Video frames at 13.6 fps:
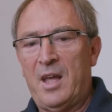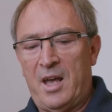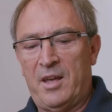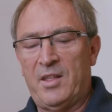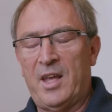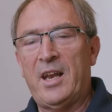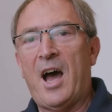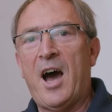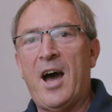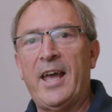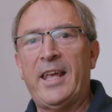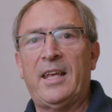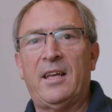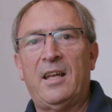and then
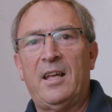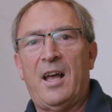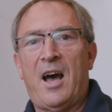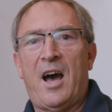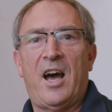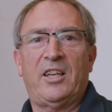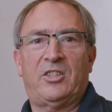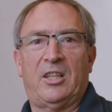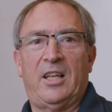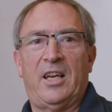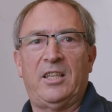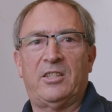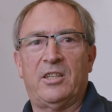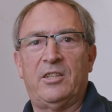I,
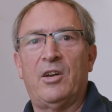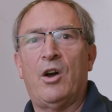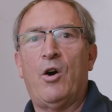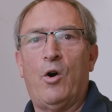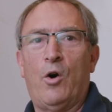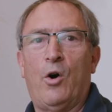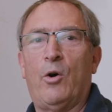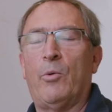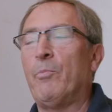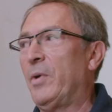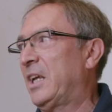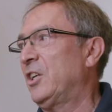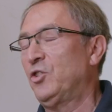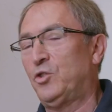isolated or
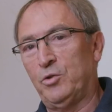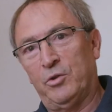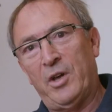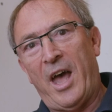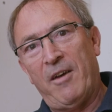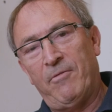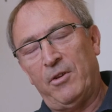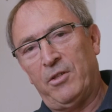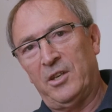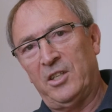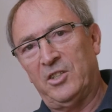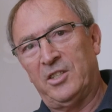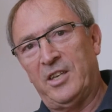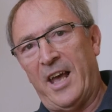making sure that everything
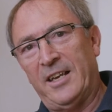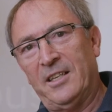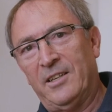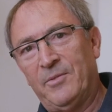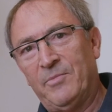is dead.